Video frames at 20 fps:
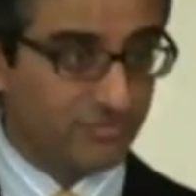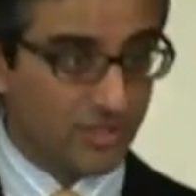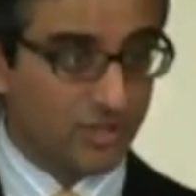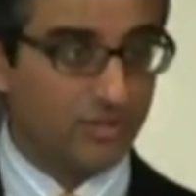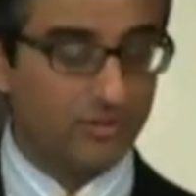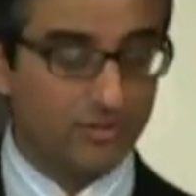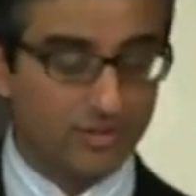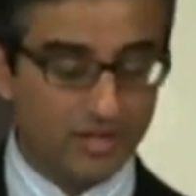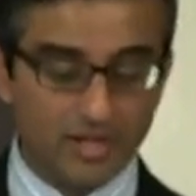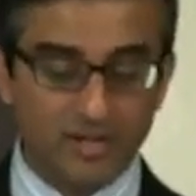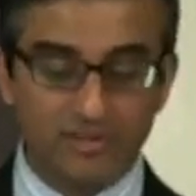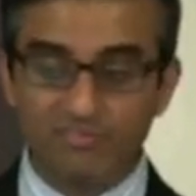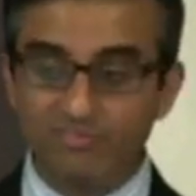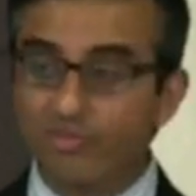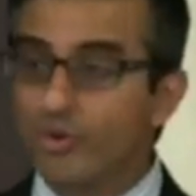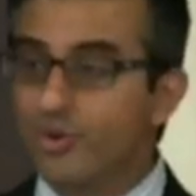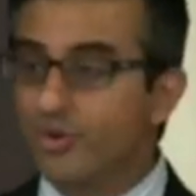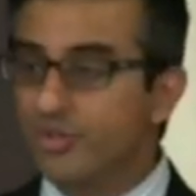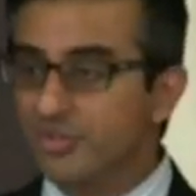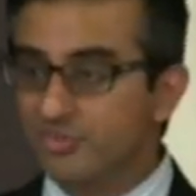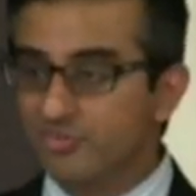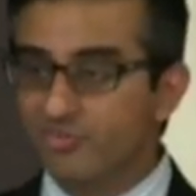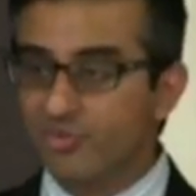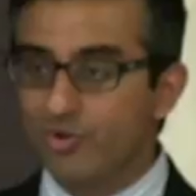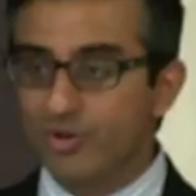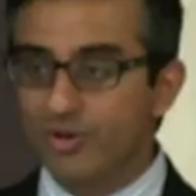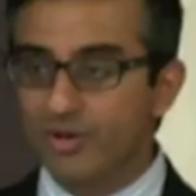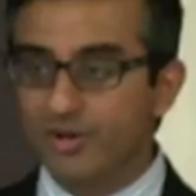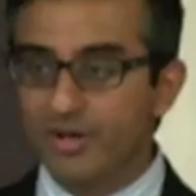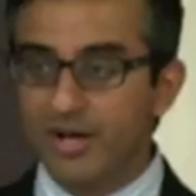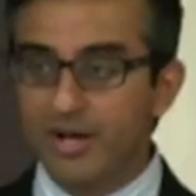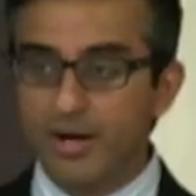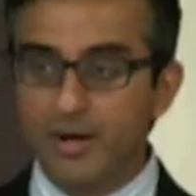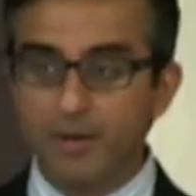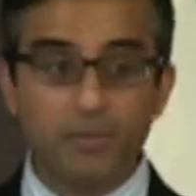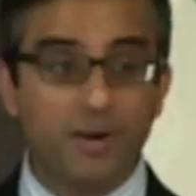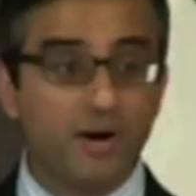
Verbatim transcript: you know, uh, force for uh,